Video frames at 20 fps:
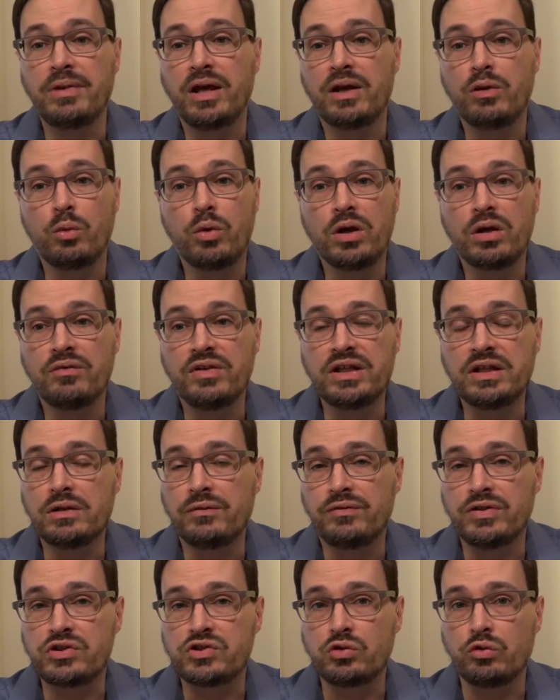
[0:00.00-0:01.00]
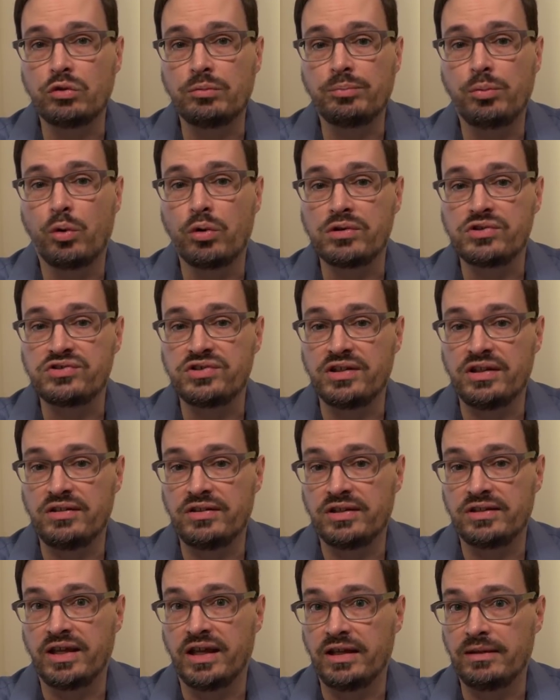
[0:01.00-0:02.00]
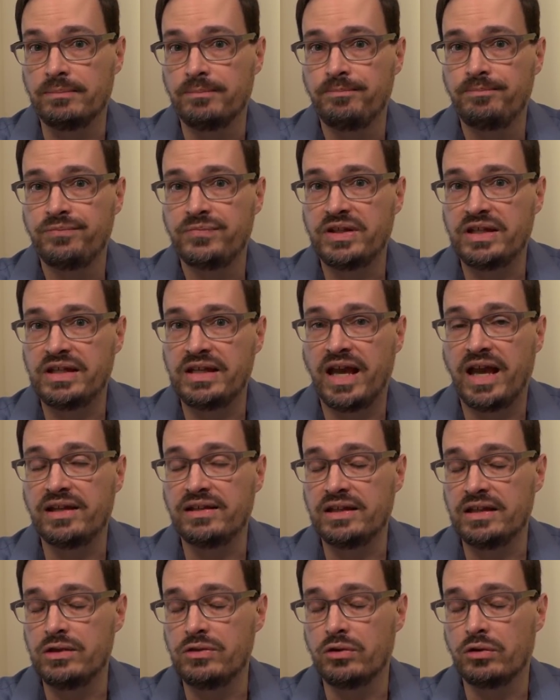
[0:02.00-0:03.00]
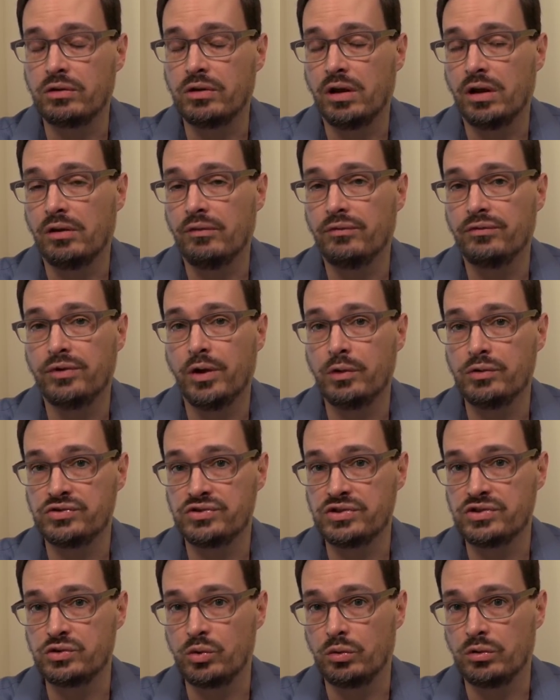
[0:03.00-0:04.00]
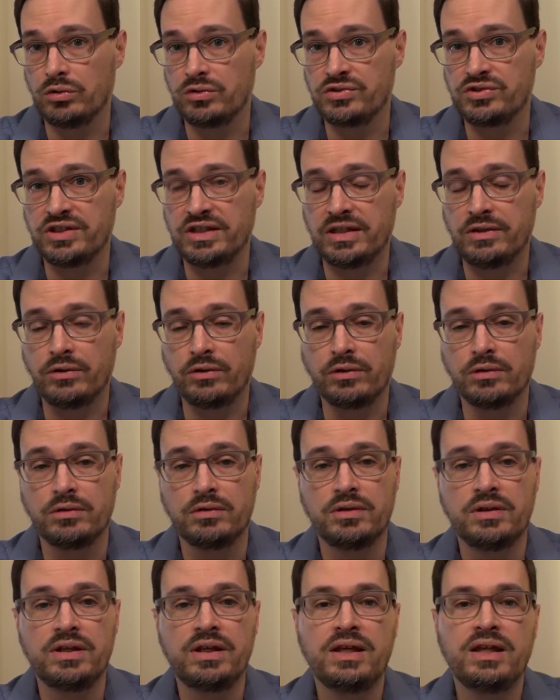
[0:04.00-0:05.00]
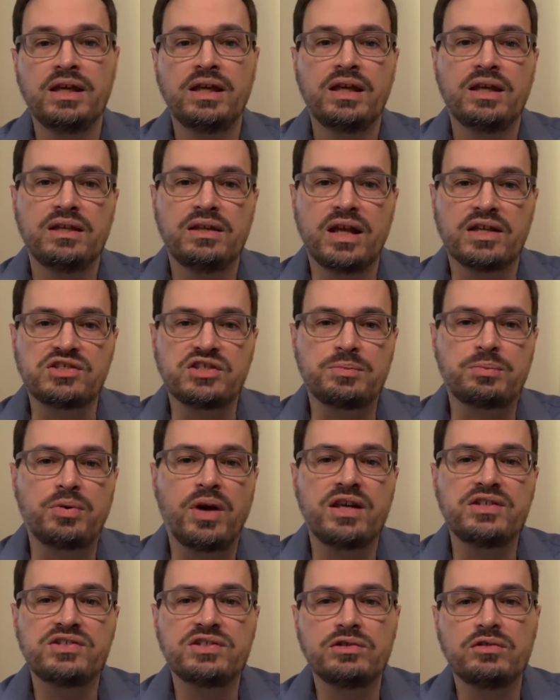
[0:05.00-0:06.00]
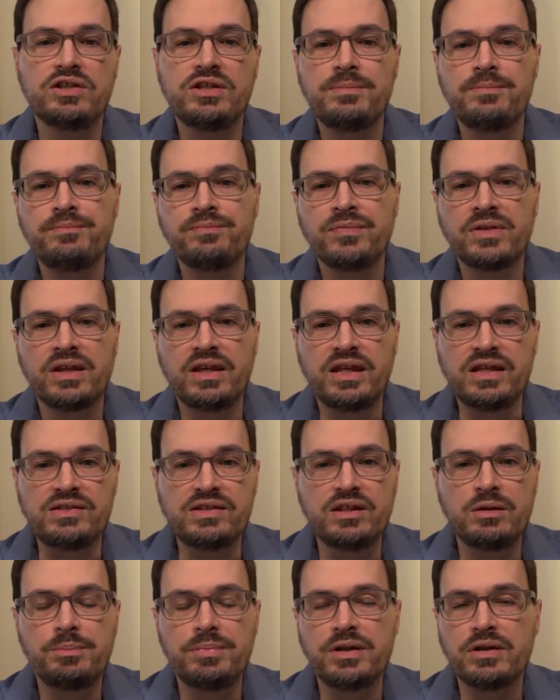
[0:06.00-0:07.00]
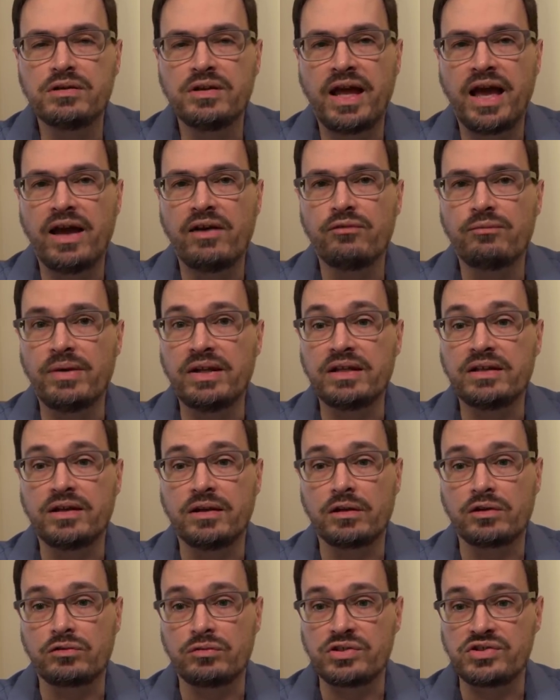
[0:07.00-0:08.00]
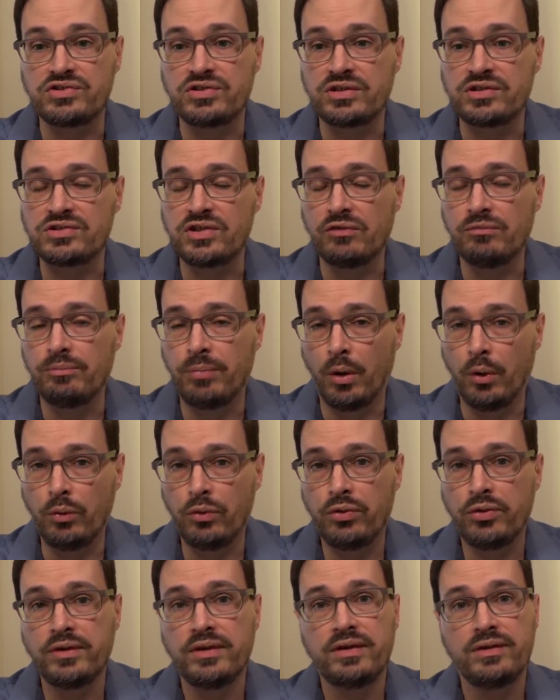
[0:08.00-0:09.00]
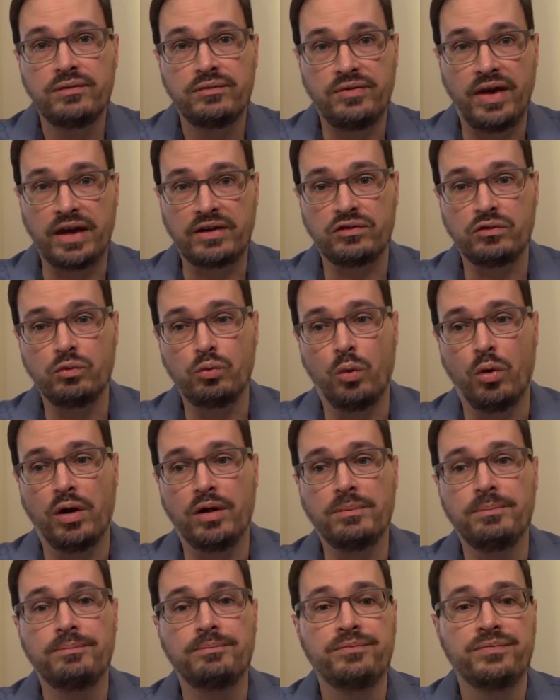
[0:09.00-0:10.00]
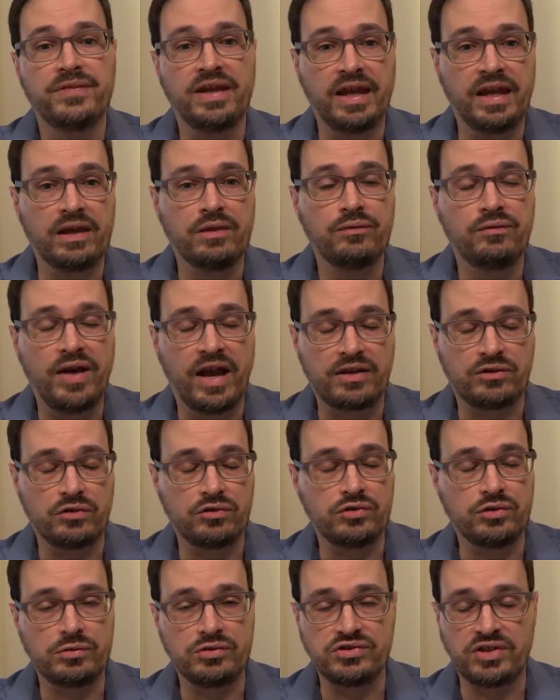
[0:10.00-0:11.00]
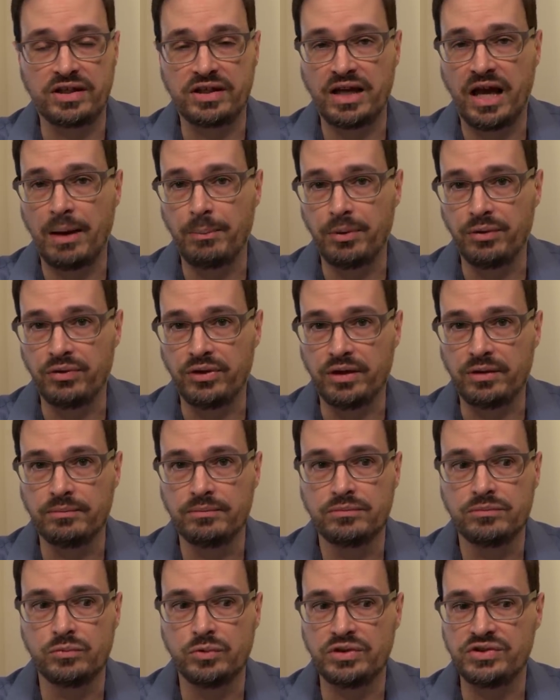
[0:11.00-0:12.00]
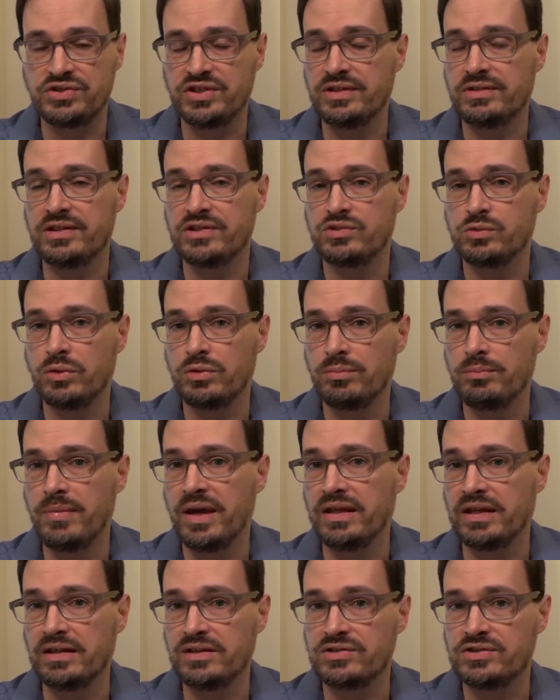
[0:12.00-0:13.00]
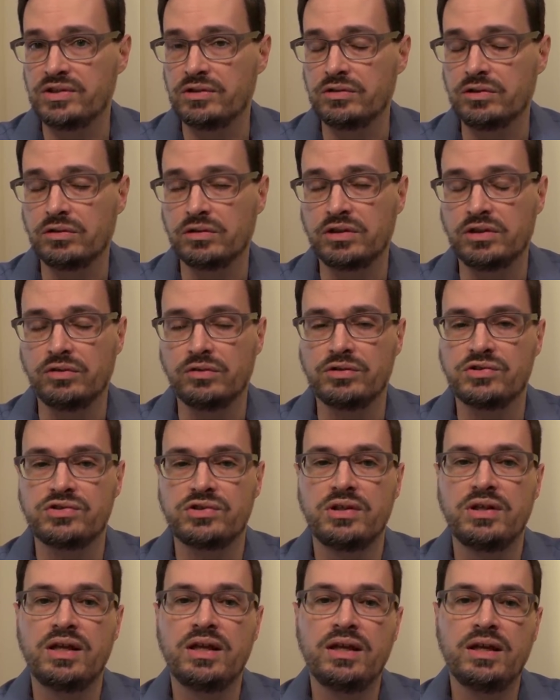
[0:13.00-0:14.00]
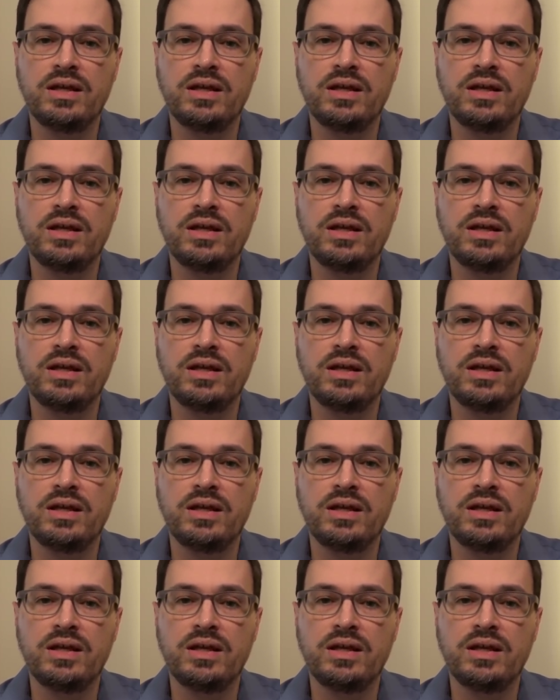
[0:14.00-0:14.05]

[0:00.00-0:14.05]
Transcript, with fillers: not aware of any official reports that indicate he had either of those disorders either. Not surprisingly, he did appear to have many characteristics of both factor 1 and factor 2 psychopathy. We see this with many serial killers.